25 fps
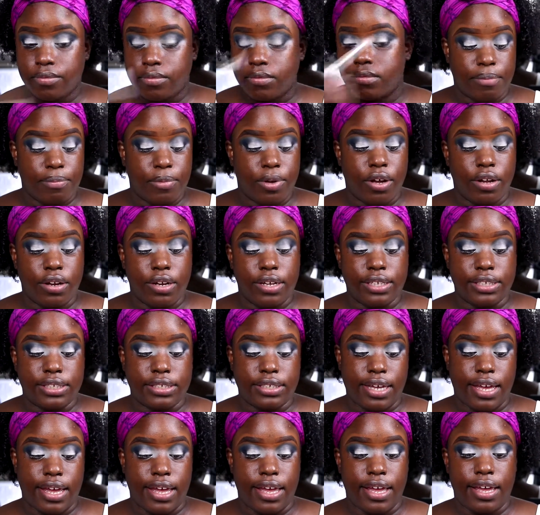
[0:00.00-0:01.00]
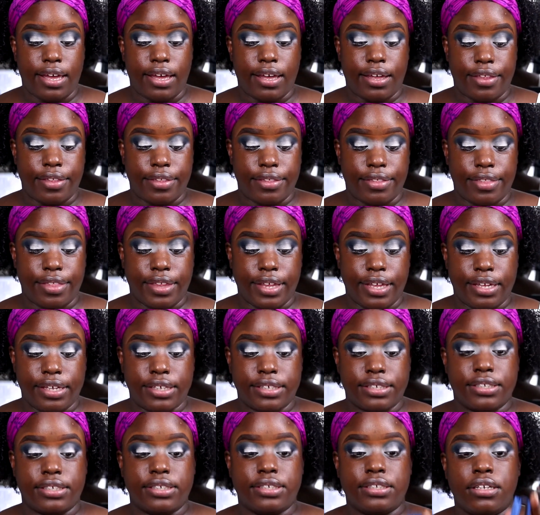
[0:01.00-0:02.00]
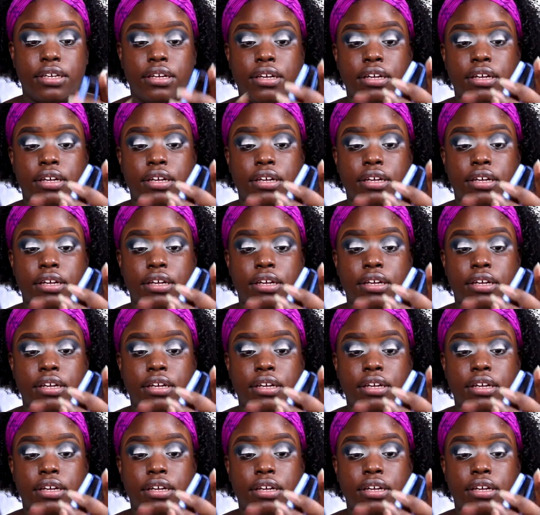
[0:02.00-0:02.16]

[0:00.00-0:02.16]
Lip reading: I'm gonna take this